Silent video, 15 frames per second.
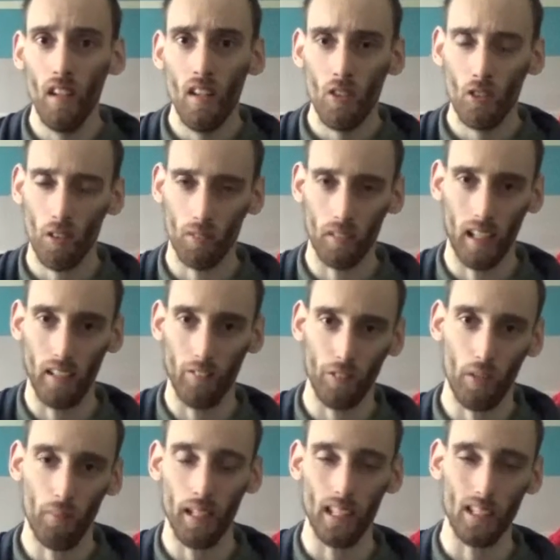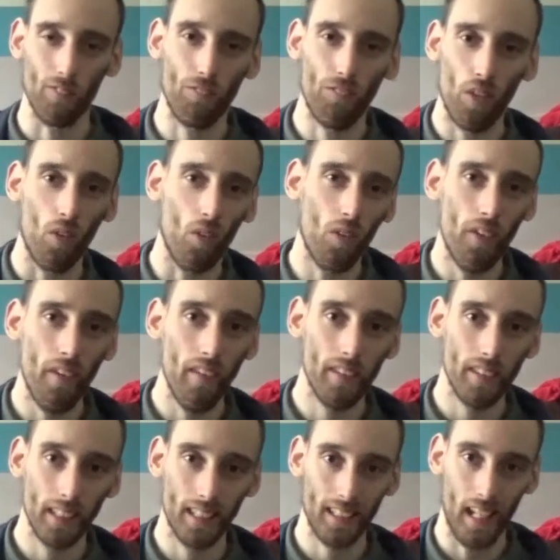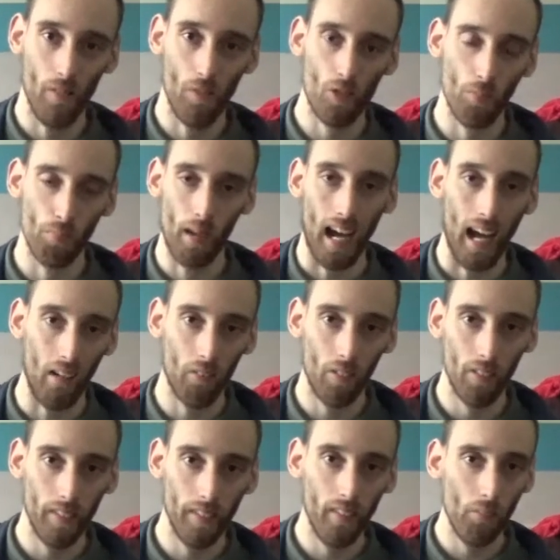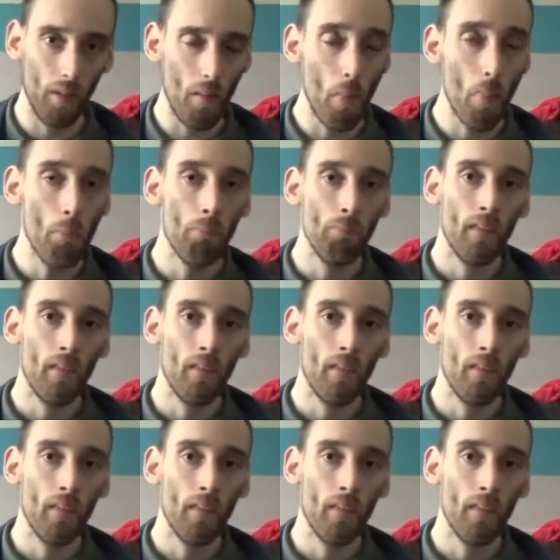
So I'm kind of going into 4 to save some power a little bit.